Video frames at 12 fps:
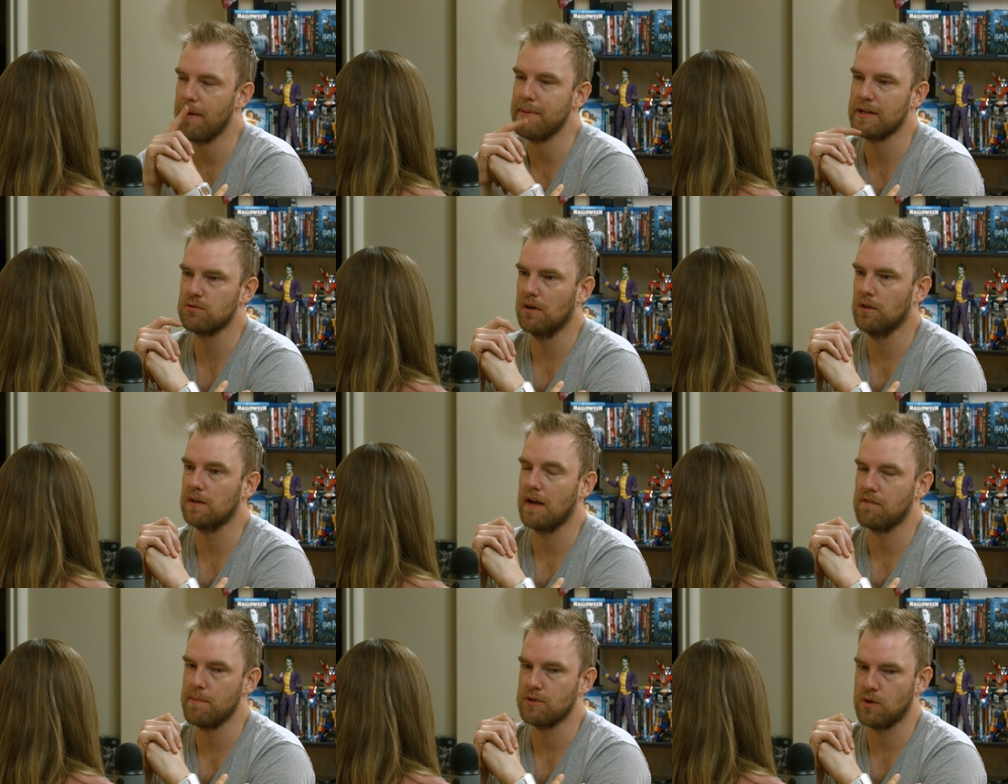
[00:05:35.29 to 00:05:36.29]
I mean, that's what it looked
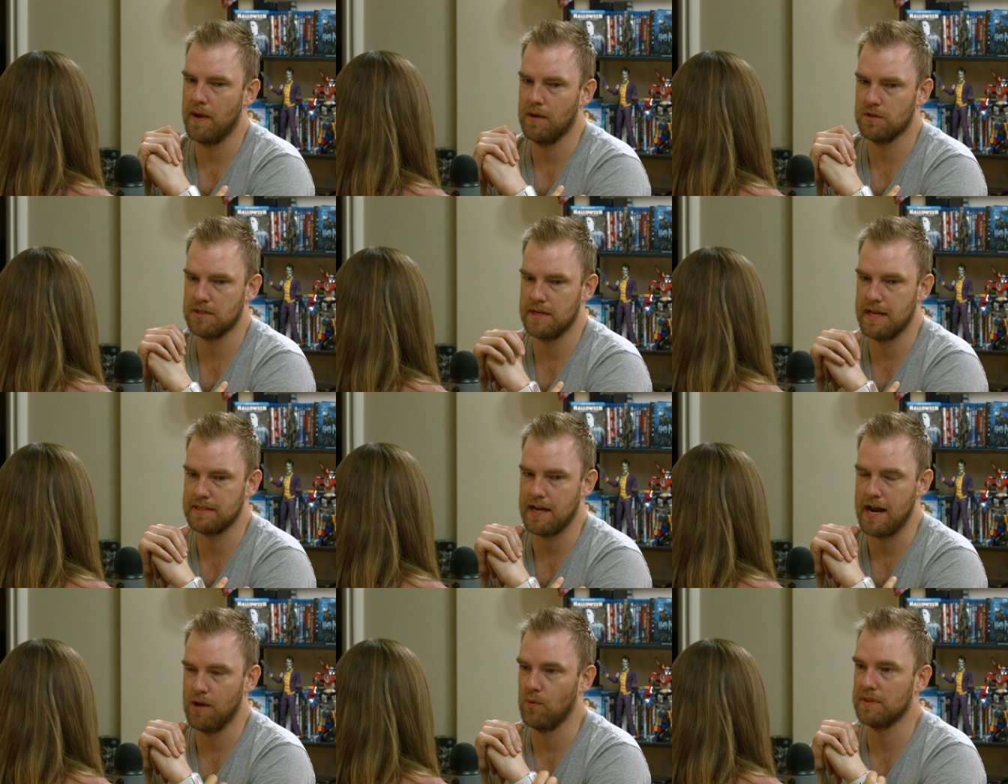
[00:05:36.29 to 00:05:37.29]
like from the trailers, and that's
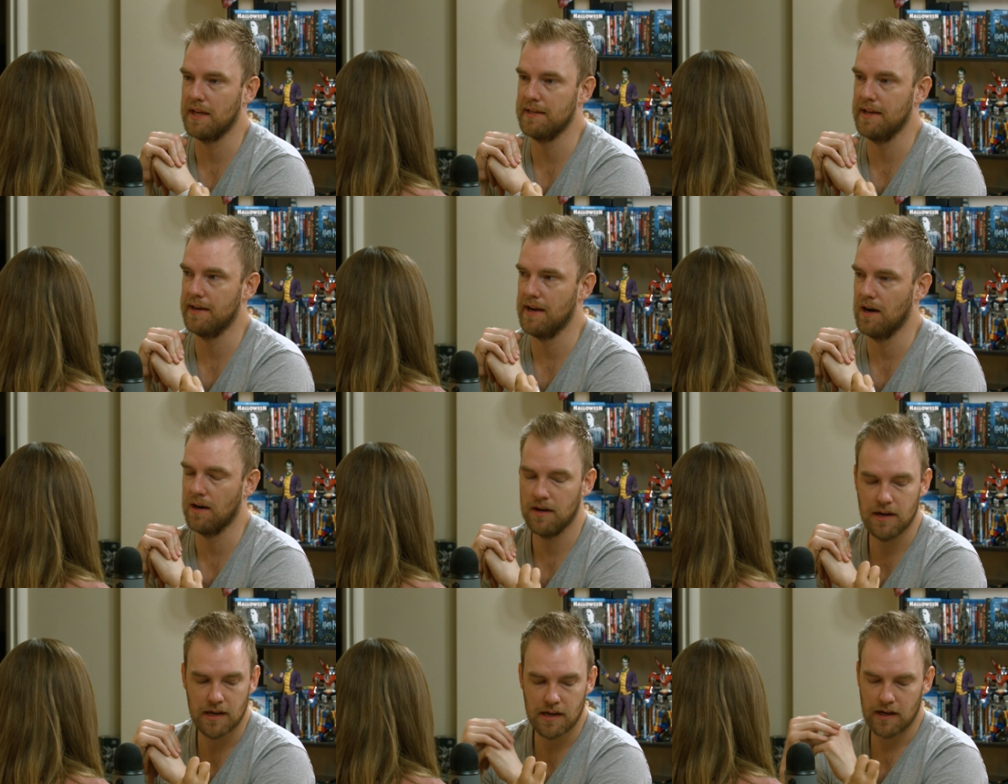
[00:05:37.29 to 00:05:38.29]
kind of what they did here.
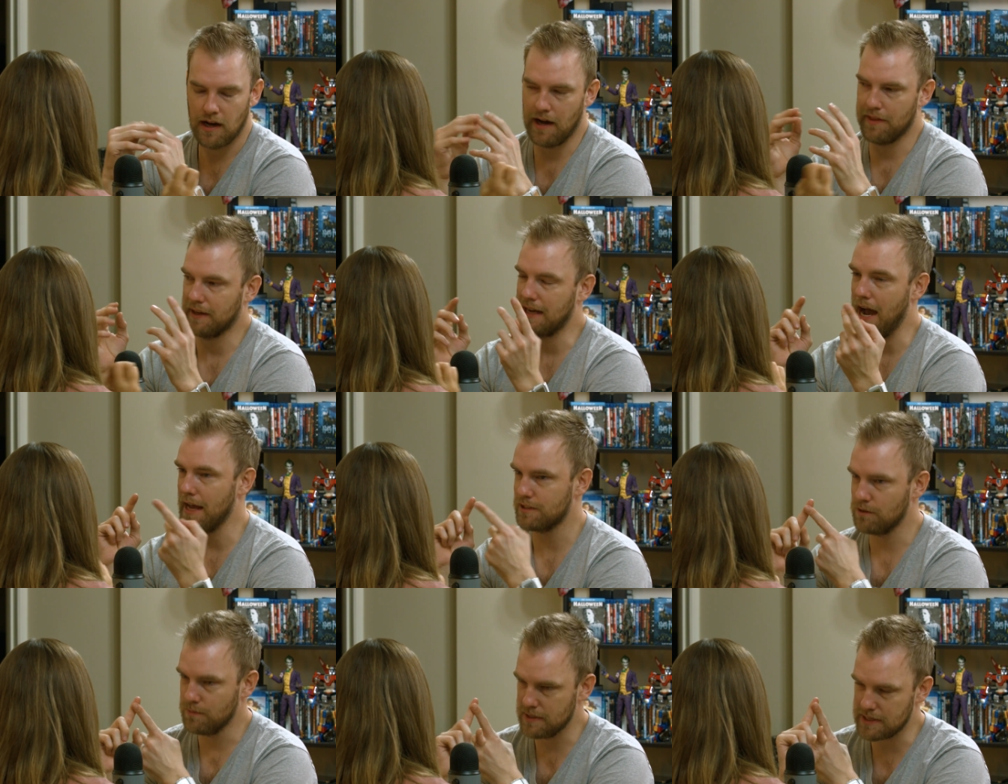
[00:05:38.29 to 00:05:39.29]
The
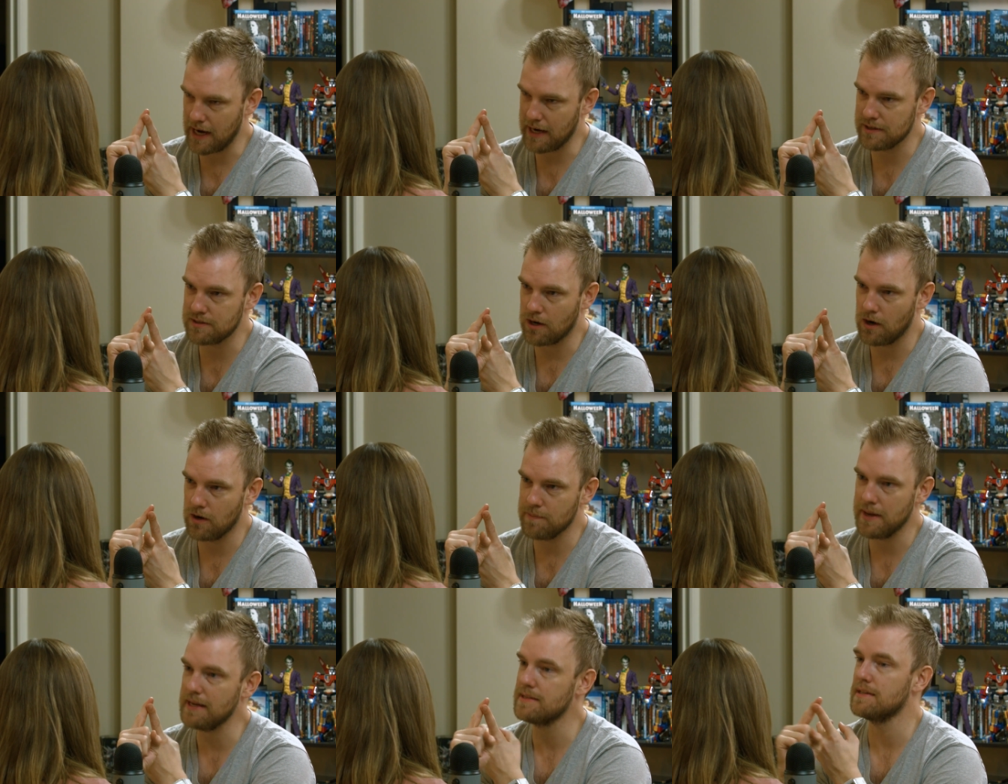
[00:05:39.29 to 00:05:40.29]
costume designs are
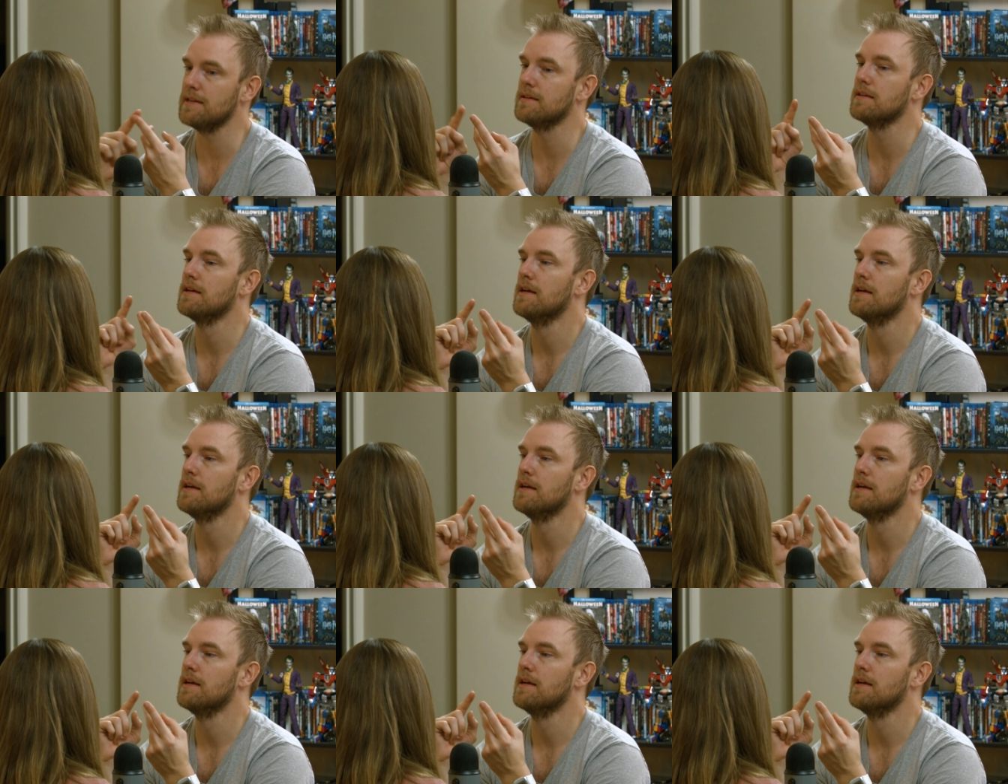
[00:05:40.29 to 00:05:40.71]
amazing.